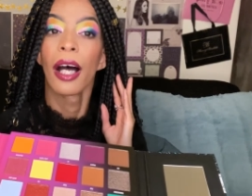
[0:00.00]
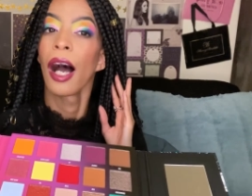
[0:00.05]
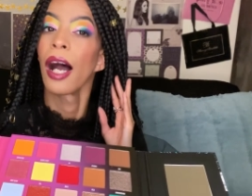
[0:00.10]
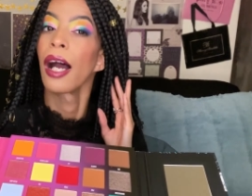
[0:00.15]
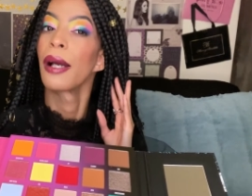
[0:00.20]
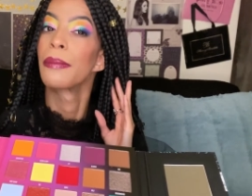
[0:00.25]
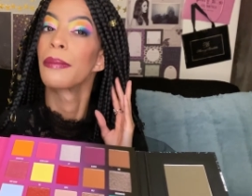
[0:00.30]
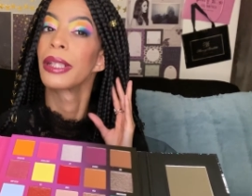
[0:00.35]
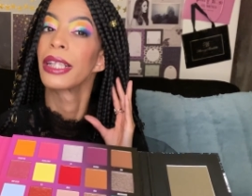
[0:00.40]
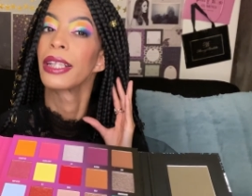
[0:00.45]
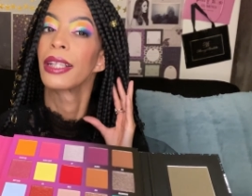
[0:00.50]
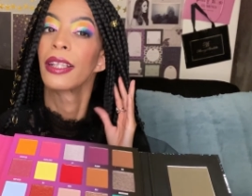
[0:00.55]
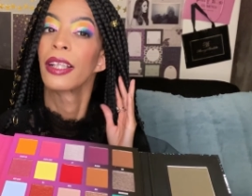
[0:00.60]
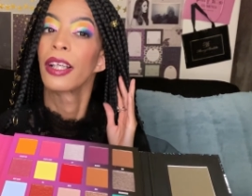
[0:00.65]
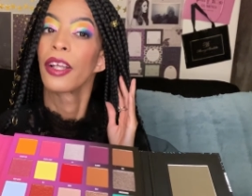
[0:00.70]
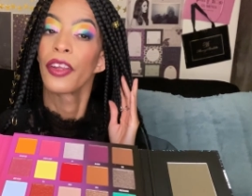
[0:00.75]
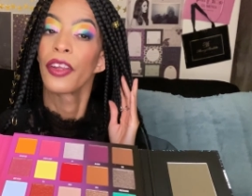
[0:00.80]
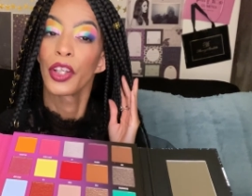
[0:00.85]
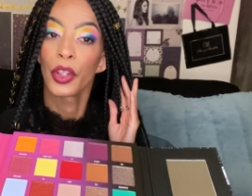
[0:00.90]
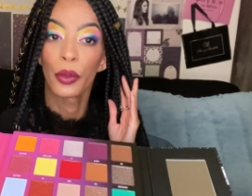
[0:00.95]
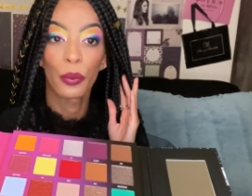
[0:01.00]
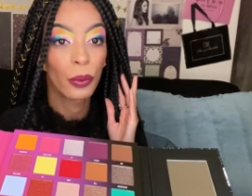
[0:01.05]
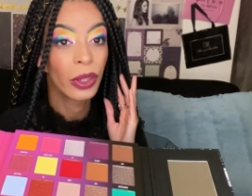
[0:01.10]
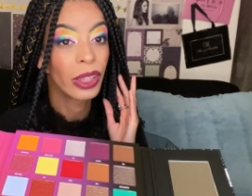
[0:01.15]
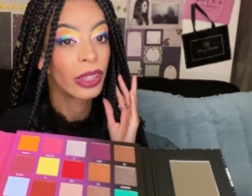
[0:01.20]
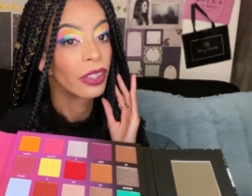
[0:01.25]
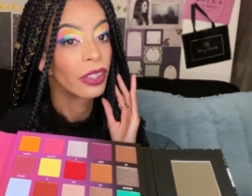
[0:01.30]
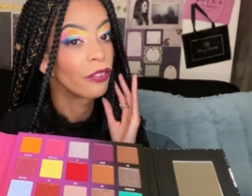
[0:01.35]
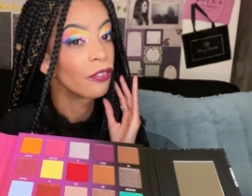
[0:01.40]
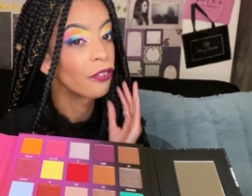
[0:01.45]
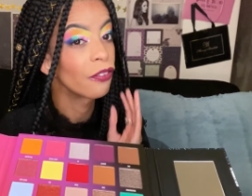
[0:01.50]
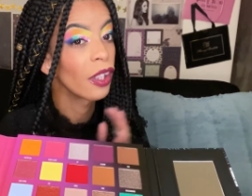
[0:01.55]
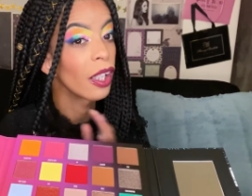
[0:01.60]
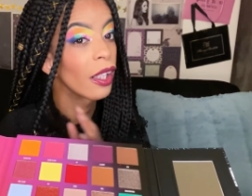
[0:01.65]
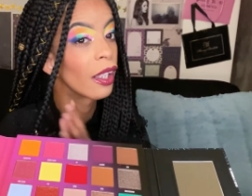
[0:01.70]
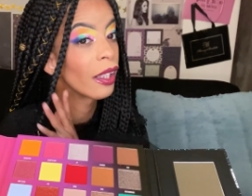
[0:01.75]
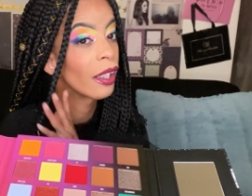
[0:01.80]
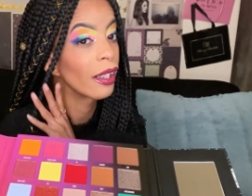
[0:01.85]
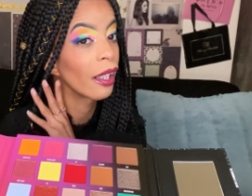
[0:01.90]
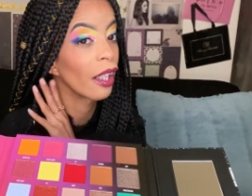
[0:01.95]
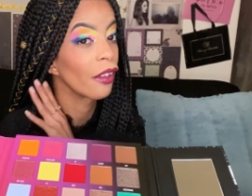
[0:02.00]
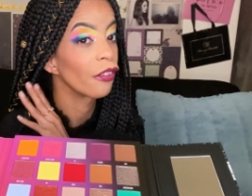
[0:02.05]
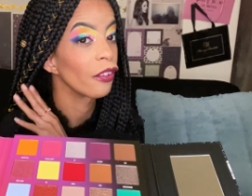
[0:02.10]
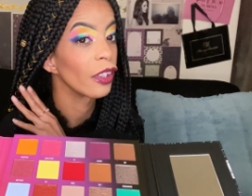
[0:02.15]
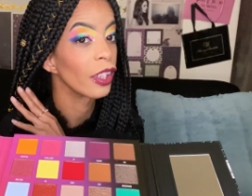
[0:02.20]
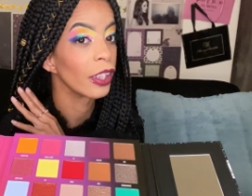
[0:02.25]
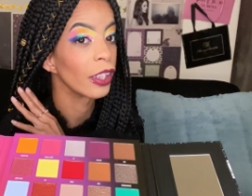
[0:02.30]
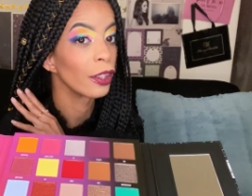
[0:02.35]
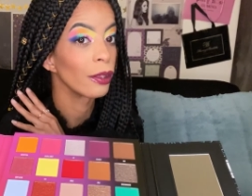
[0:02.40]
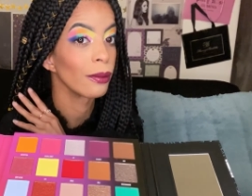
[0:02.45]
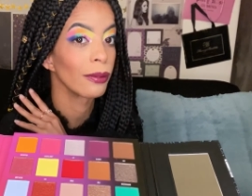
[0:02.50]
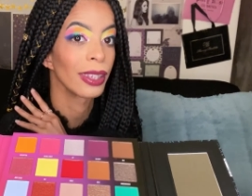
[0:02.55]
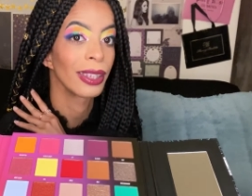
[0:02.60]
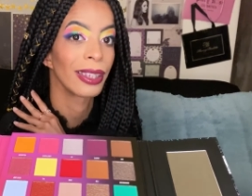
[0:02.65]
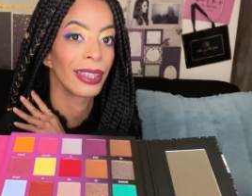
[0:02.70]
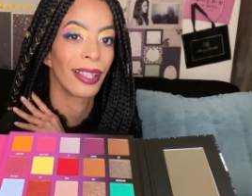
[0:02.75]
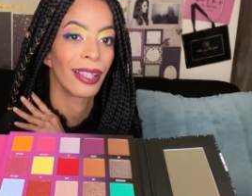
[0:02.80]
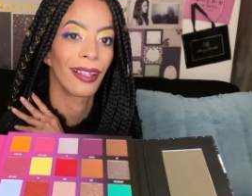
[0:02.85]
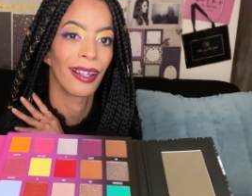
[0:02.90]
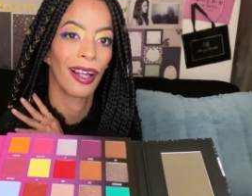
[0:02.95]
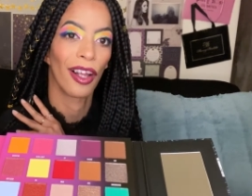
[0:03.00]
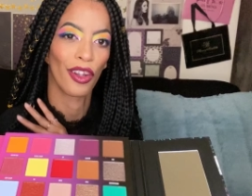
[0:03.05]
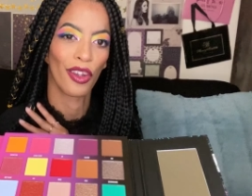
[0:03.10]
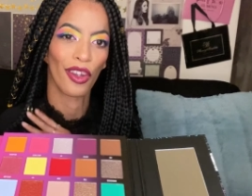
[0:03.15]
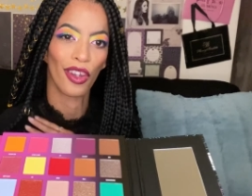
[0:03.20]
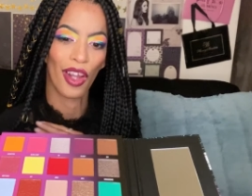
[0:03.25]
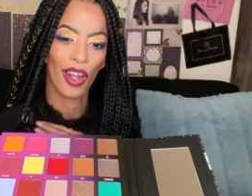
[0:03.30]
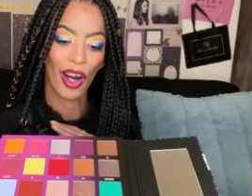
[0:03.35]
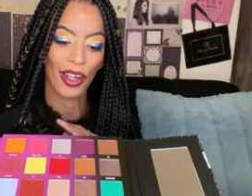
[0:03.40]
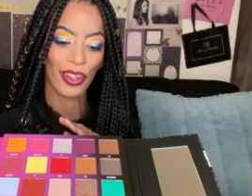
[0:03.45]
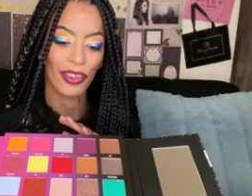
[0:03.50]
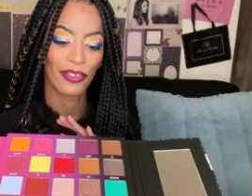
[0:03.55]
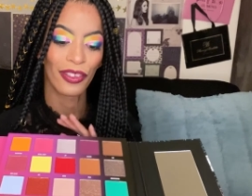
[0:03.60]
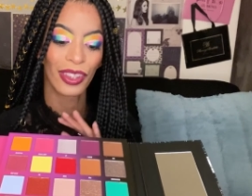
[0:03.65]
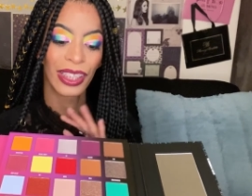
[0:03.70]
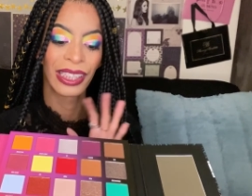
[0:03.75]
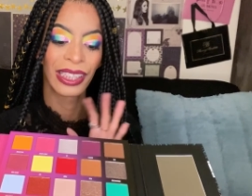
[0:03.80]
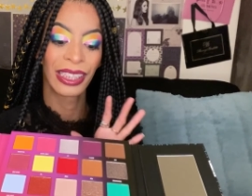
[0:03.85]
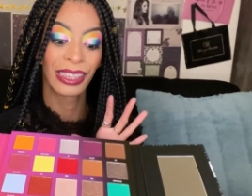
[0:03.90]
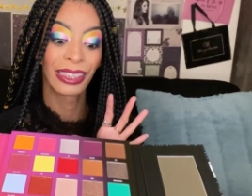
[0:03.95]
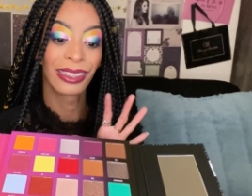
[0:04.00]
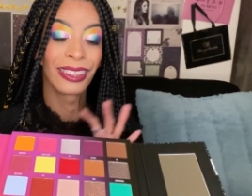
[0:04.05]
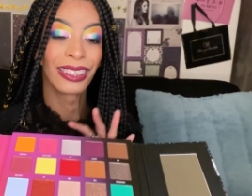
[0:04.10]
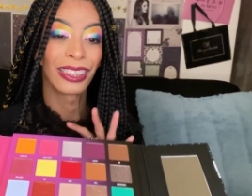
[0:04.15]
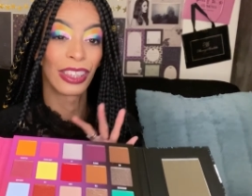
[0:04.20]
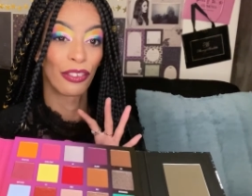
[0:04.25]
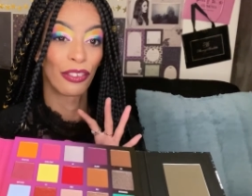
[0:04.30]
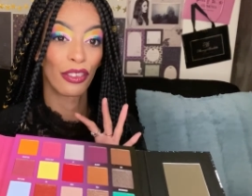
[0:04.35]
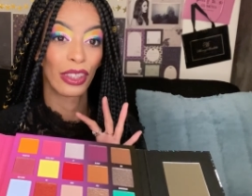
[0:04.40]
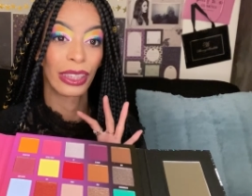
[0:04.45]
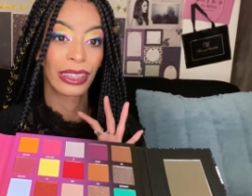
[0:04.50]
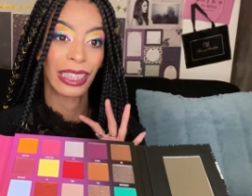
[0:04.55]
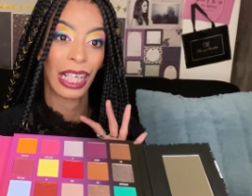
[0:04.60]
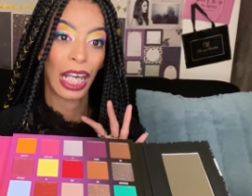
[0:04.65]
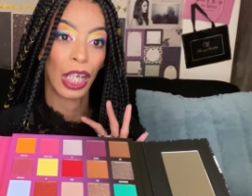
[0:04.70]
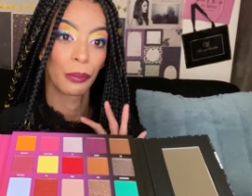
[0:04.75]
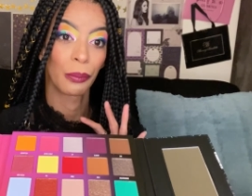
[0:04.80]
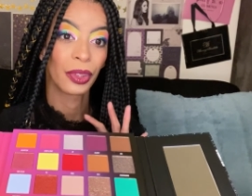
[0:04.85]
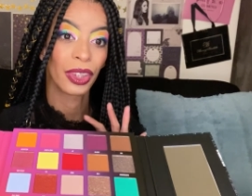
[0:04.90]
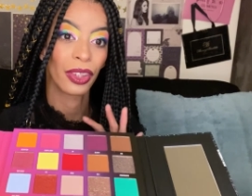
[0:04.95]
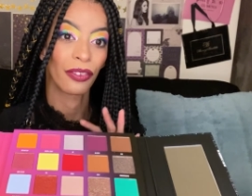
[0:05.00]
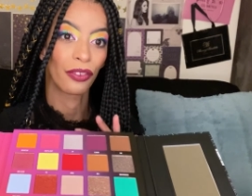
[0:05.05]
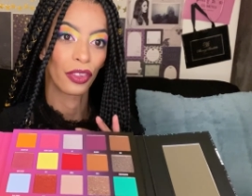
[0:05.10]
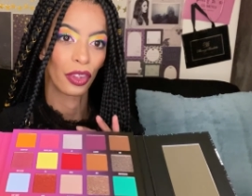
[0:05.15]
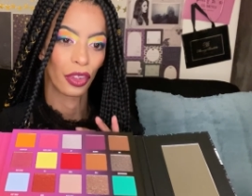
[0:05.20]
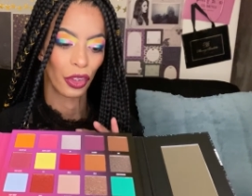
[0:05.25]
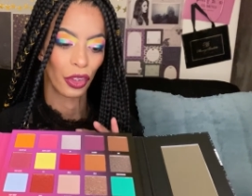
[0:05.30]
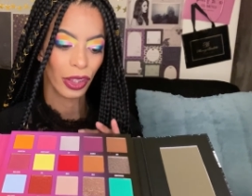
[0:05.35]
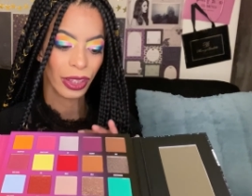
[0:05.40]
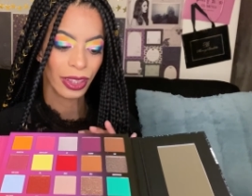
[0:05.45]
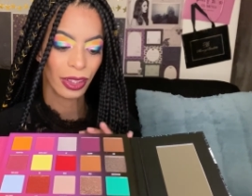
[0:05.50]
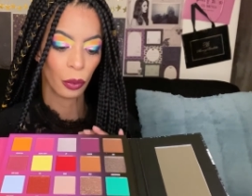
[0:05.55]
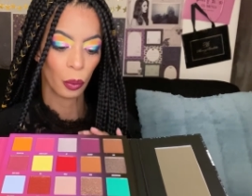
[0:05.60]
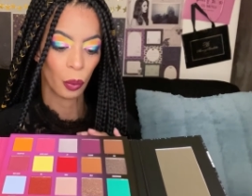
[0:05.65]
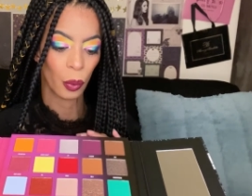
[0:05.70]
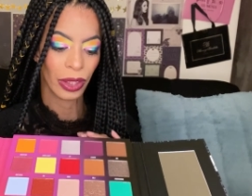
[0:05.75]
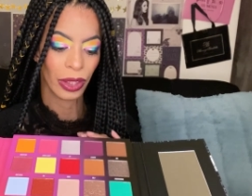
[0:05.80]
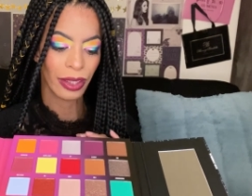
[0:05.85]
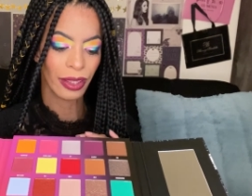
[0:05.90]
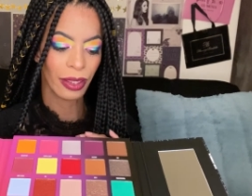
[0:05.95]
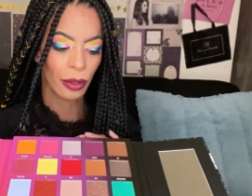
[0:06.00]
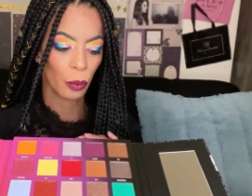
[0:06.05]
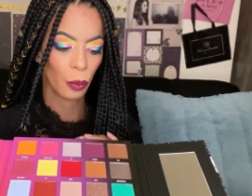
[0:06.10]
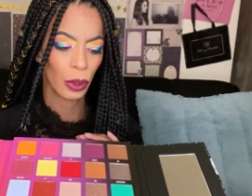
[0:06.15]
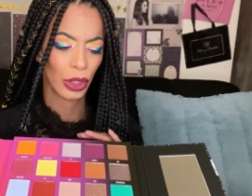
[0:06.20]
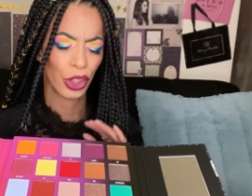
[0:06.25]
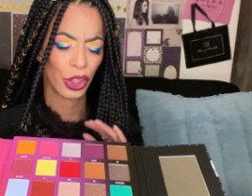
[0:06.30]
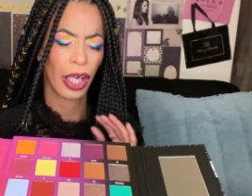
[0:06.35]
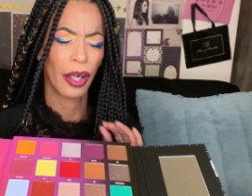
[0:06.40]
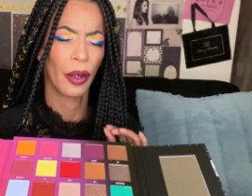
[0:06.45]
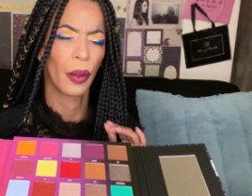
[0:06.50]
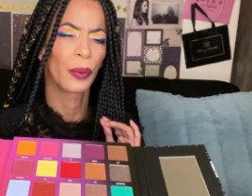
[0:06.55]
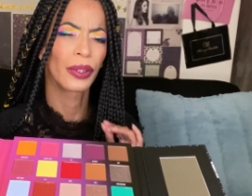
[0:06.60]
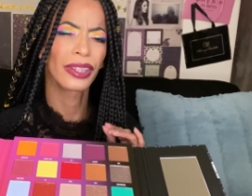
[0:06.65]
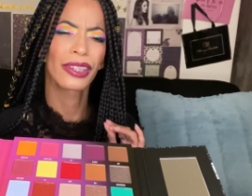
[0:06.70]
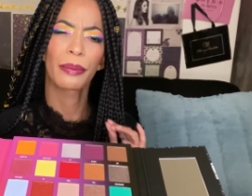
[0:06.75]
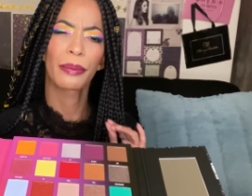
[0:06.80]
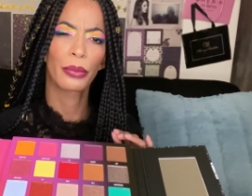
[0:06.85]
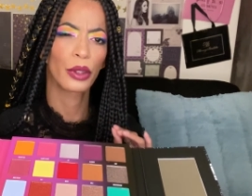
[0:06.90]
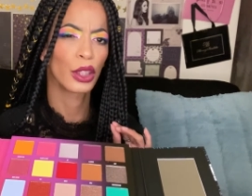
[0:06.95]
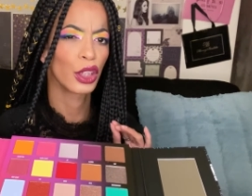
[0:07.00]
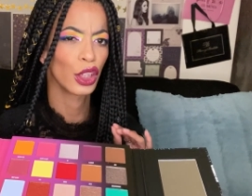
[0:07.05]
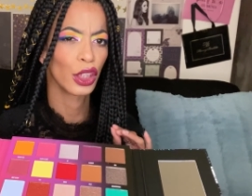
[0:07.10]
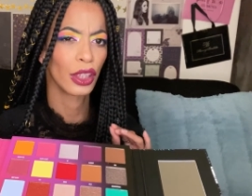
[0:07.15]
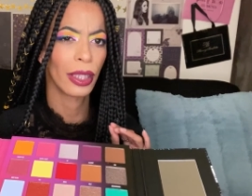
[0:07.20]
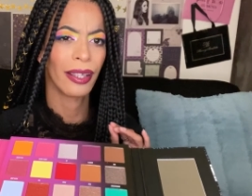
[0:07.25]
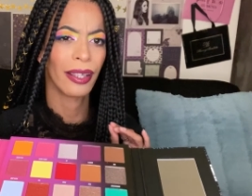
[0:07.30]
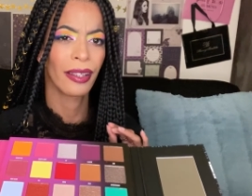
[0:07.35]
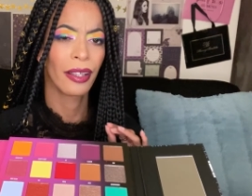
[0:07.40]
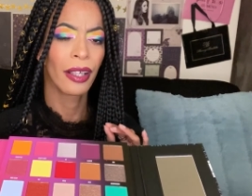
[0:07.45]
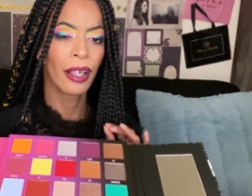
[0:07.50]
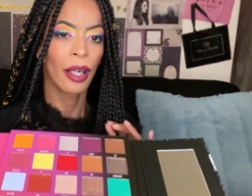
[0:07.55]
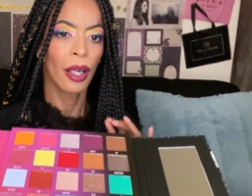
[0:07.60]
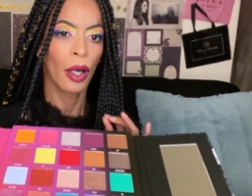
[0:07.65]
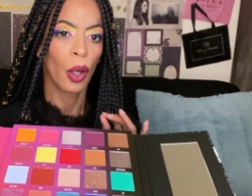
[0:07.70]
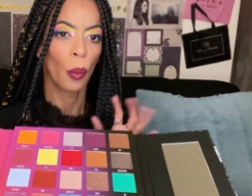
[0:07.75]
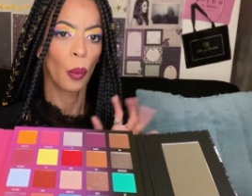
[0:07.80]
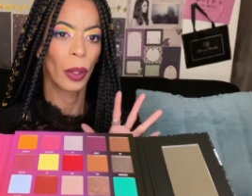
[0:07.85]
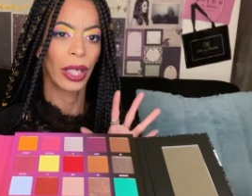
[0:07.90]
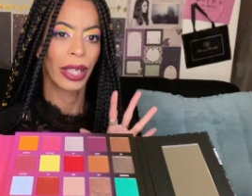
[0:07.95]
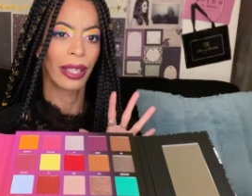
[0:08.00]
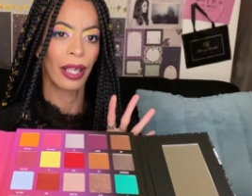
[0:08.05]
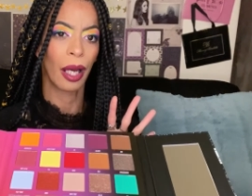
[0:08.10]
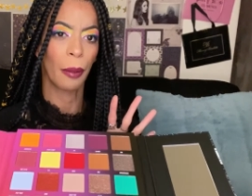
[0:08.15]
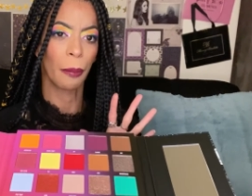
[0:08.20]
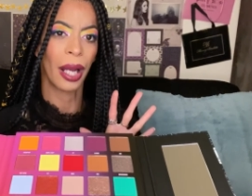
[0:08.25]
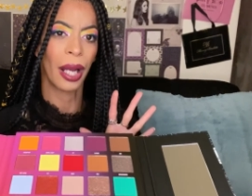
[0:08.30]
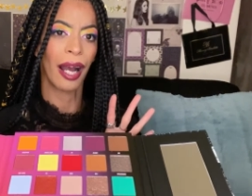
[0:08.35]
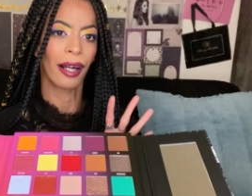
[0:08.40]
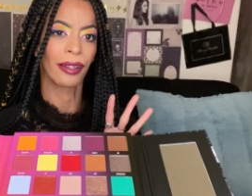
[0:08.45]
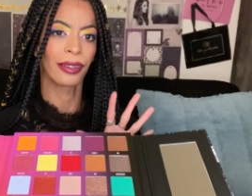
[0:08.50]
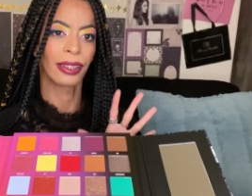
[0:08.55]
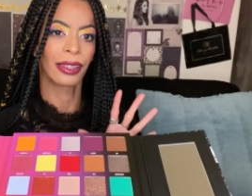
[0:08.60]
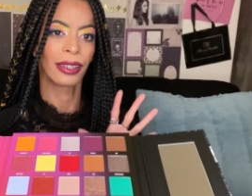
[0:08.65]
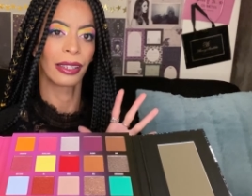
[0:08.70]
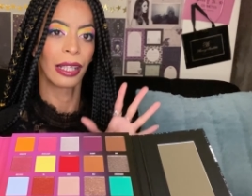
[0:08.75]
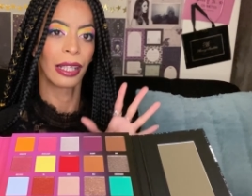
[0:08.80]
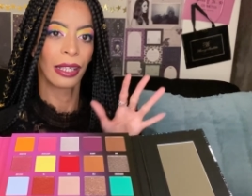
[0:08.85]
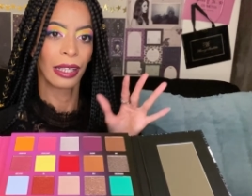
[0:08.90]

I mean, they're really fun. I feel like you can get a lot of different types of looks with it, which I always appreciate when a palette